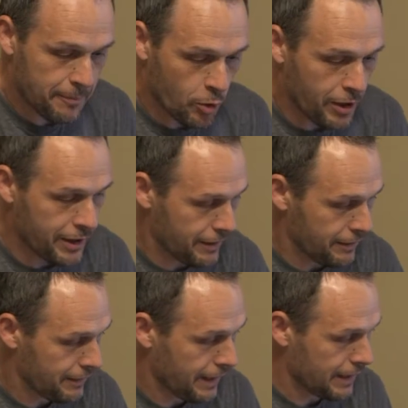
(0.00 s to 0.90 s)
way
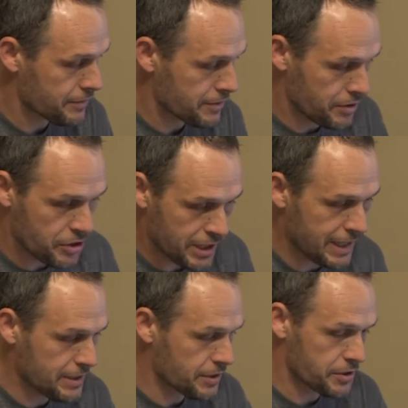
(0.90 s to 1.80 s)
as the
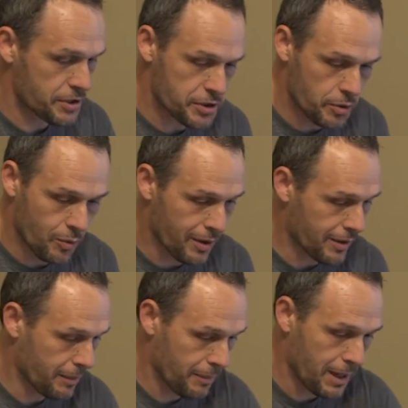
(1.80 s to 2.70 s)
jeans. It's just you
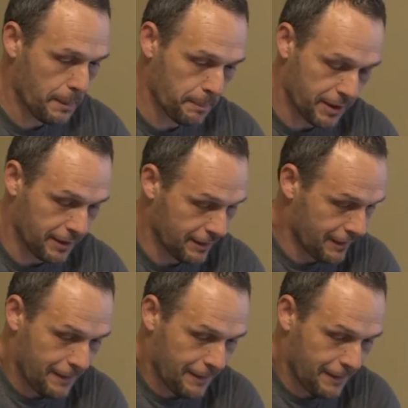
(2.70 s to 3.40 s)
work them up and